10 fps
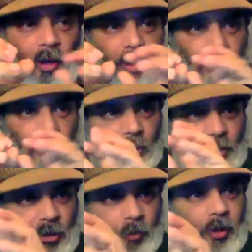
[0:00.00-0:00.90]
And then
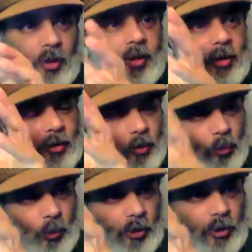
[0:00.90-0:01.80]
similarly,
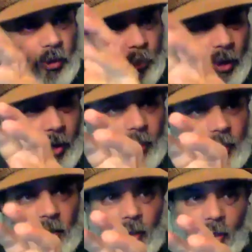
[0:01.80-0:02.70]
with the
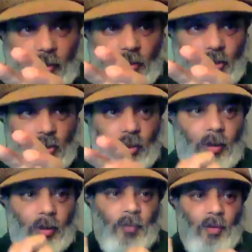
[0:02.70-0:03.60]
planner and the doer,